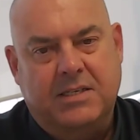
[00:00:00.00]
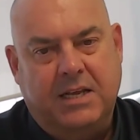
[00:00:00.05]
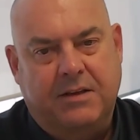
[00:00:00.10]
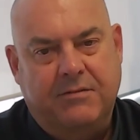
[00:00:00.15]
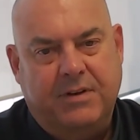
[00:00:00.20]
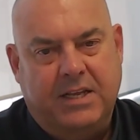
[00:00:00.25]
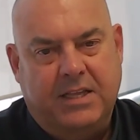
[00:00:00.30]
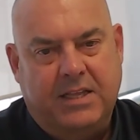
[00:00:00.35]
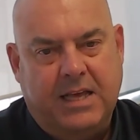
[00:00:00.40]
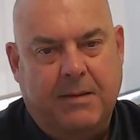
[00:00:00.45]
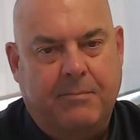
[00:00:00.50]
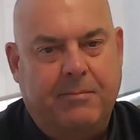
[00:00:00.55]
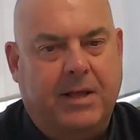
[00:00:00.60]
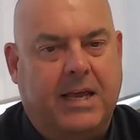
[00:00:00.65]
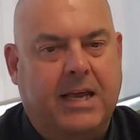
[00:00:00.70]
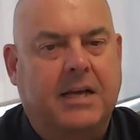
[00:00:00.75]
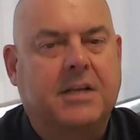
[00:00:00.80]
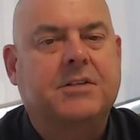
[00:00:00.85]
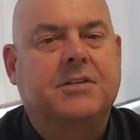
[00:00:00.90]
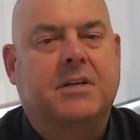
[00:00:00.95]
Even in the
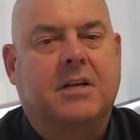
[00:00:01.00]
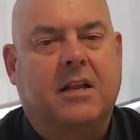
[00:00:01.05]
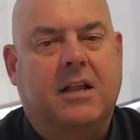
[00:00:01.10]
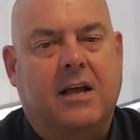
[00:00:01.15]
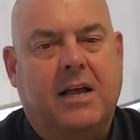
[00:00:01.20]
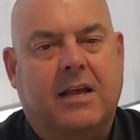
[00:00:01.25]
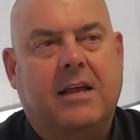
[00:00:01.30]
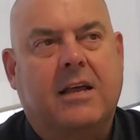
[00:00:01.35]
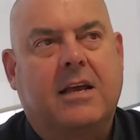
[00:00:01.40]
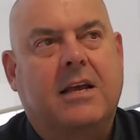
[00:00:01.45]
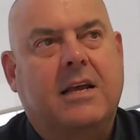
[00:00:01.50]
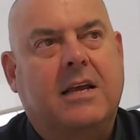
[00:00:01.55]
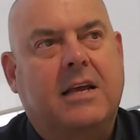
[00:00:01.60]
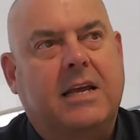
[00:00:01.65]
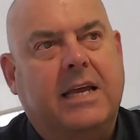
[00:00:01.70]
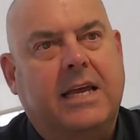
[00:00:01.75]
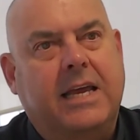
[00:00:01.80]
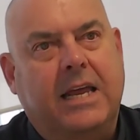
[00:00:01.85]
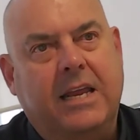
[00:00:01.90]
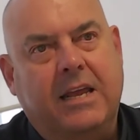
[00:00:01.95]
application, like
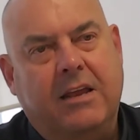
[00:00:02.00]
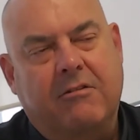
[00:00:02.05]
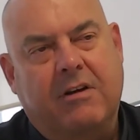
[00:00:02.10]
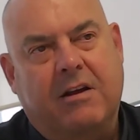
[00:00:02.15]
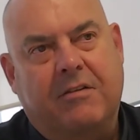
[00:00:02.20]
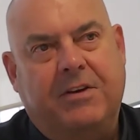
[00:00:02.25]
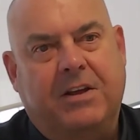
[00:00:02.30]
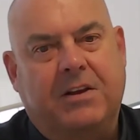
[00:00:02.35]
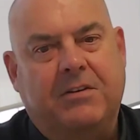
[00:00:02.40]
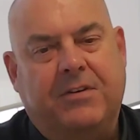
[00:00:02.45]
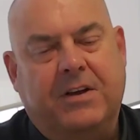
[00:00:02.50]
getting graphene